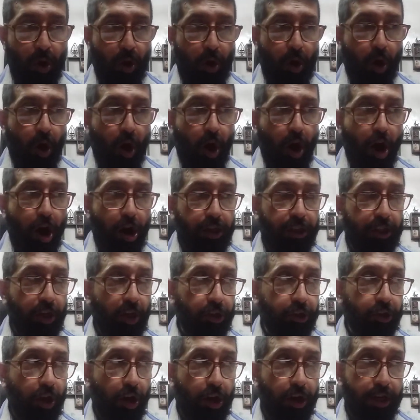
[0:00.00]
or the
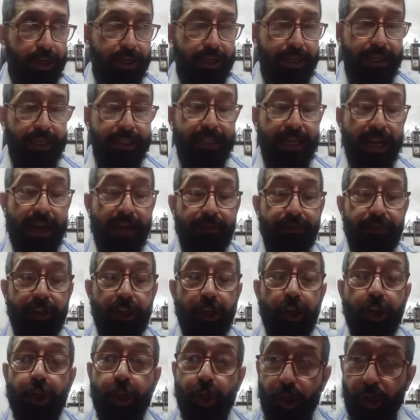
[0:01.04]
authorities have
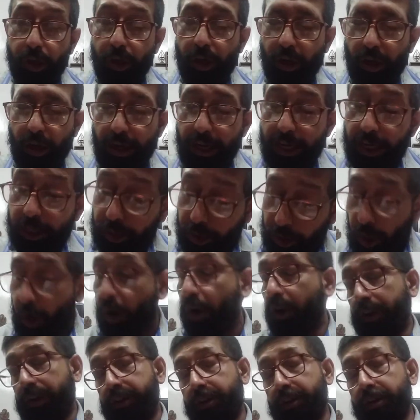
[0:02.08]

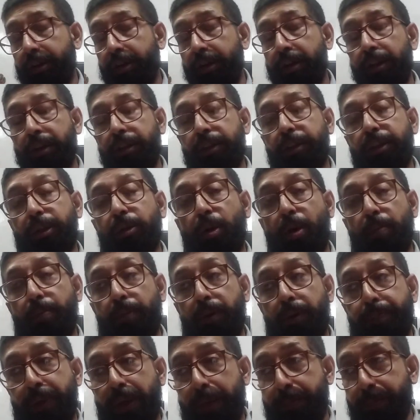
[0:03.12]
assured the
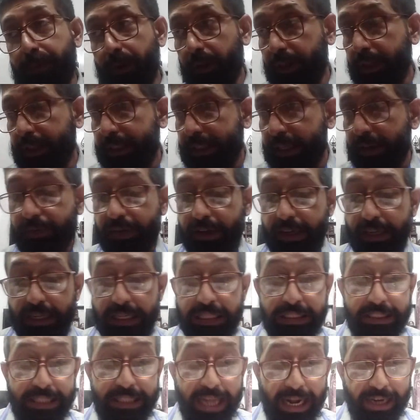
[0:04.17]
normal people or the
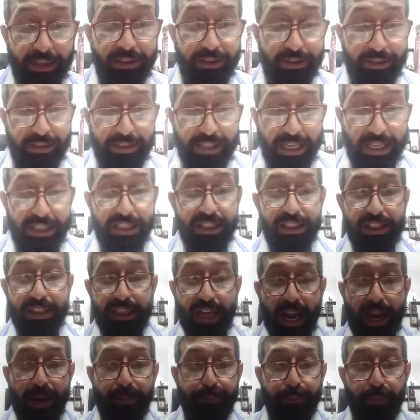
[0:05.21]
civilians that this
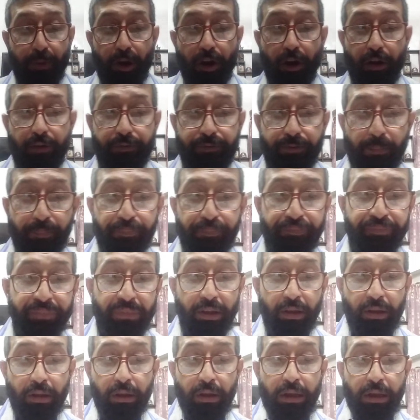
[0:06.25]
type of
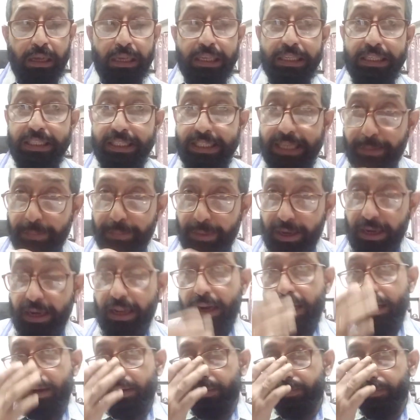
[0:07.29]

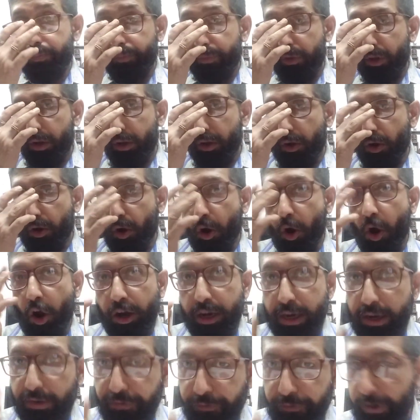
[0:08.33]
similar
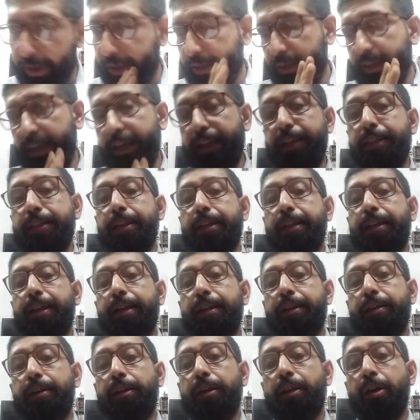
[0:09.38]
horrific
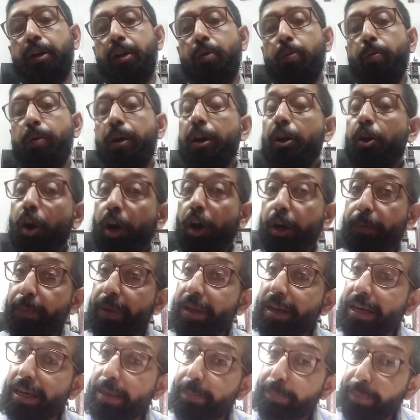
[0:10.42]
incident will not
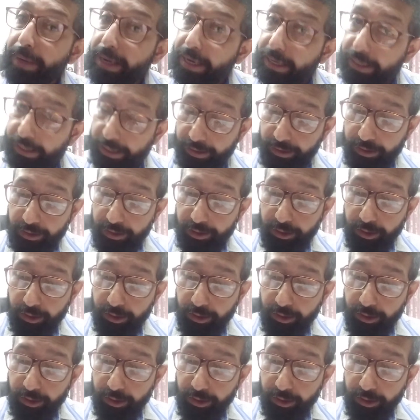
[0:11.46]
be repeated